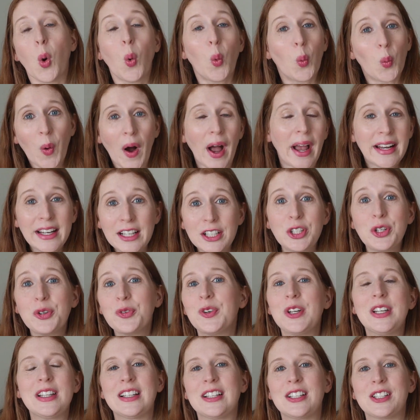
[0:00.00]
Why didn't
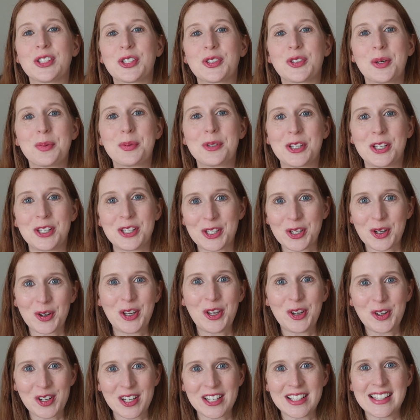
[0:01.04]
you read the description so
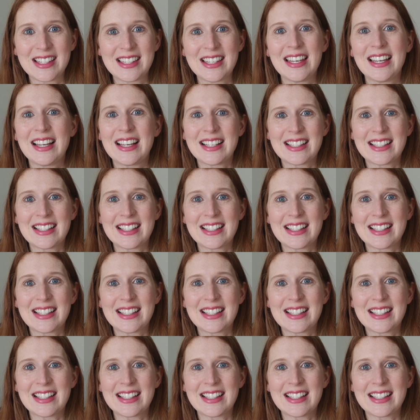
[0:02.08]
you could see